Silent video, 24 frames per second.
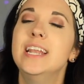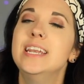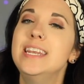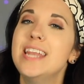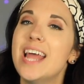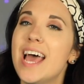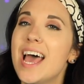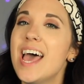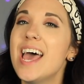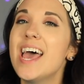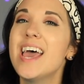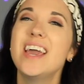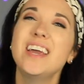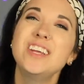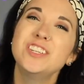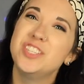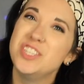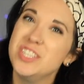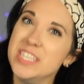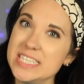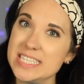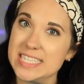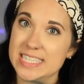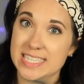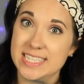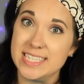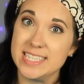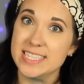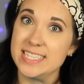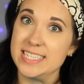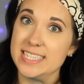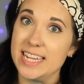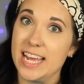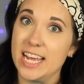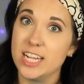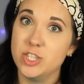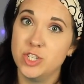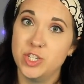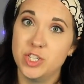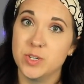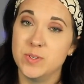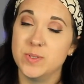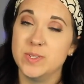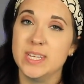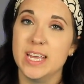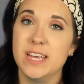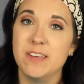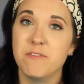Not Jesus's dad
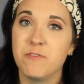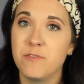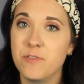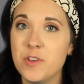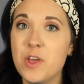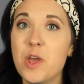Joseph,